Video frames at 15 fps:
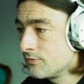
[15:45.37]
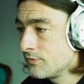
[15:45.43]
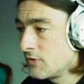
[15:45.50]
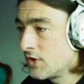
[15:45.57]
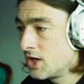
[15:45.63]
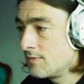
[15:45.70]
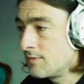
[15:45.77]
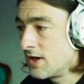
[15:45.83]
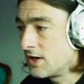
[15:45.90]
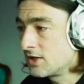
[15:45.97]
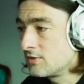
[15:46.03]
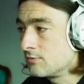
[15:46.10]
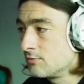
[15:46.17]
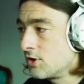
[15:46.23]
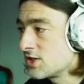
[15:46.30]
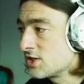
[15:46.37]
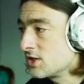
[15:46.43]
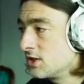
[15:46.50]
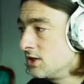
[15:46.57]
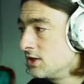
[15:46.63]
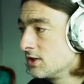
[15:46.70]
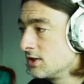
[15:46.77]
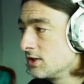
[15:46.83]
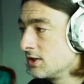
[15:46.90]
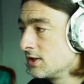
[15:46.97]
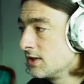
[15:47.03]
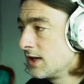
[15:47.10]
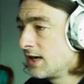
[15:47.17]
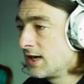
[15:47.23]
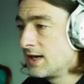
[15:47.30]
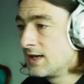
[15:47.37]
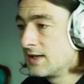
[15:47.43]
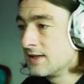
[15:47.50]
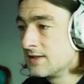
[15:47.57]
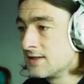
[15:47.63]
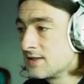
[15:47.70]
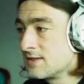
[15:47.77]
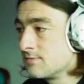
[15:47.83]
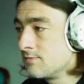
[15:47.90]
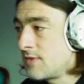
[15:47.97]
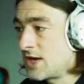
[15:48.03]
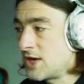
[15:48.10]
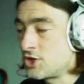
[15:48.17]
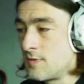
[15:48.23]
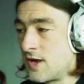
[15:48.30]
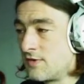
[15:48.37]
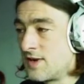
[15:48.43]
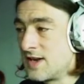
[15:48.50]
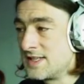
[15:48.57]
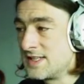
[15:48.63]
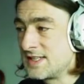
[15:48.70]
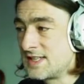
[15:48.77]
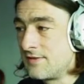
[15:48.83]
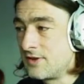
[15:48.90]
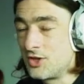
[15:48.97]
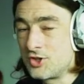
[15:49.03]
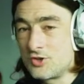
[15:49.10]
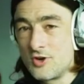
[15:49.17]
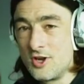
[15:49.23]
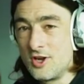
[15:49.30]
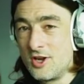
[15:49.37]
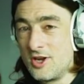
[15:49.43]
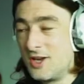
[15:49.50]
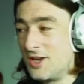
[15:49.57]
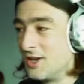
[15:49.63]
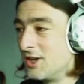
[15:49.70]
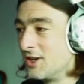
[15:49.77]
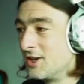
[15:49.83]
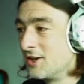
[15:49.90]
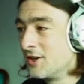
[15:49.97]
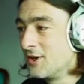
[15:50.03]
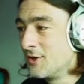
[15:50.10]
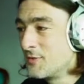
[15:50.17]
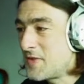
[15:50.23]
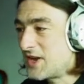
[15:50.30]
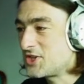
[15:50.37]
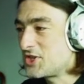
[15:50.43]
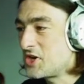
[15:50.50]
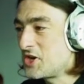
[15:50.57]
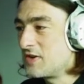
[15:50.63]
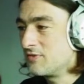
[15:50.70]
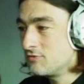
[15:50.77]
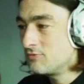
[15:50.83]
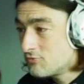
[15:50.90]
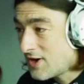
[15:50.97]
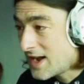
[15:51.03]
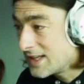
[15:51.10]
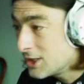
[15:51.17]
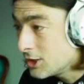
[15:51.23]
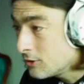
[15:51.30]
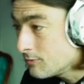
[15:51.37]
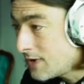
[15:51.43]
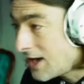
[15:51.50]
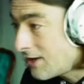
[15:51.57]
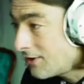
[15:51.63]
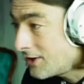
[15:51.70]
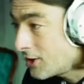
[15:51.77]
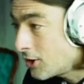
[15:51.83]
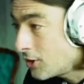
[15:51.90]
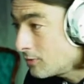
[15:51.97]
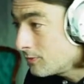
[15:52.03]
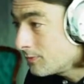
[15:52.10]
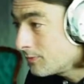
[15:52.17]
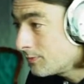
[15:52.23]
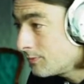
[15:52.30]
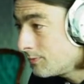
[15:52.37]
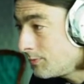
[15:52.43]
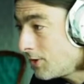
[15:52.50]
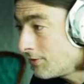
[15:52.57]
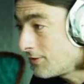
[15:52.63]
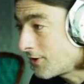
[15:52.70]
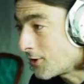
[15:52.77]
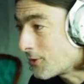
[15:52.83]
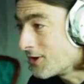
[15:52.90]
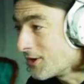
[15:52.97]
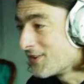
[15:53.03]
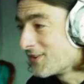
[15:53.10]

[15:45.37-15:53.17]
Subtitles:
an American wrestler, and Macho Man Randy Savage. Hey! Macho Randall Mario Poffo.